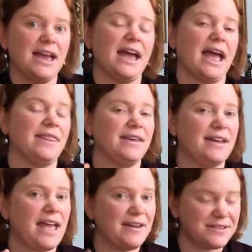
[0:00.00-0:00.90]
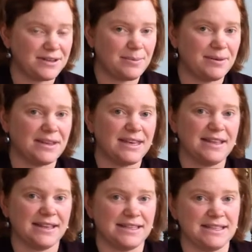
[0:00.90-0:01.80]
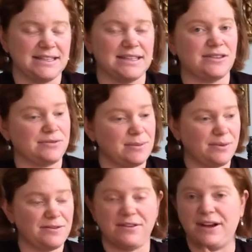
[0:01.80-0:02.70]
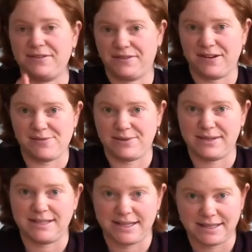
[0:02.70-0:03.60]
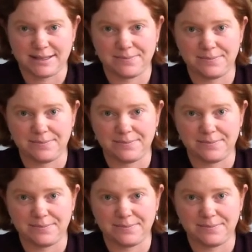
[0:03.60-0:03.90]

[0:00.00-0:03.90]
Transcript: and the f-stop on the kit lenses is 3.5 to 5.6.